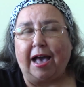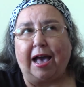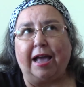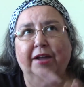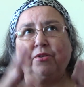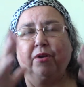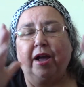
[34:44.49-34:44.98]

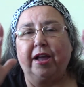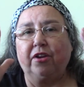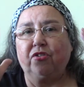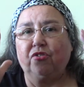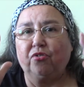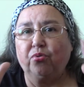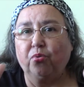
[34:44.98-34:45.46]
I
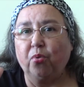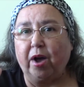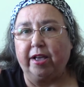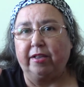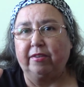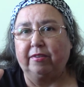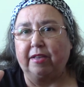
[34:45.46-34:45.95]
cried
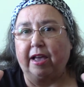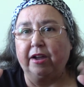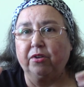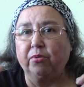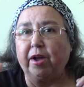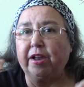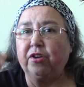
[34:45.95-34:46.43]
twice. I
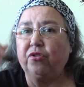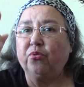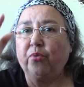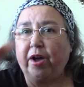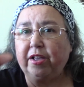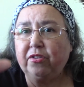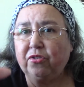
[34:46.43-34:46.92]
cried
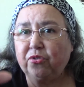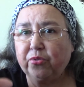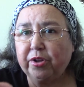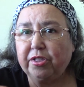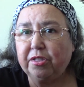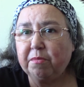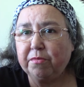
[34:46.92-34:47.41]
twice
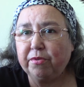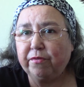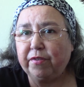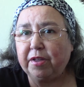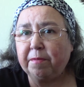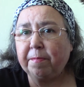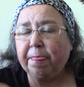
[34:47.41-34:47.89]
during the
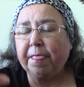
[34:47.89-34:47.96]
movie.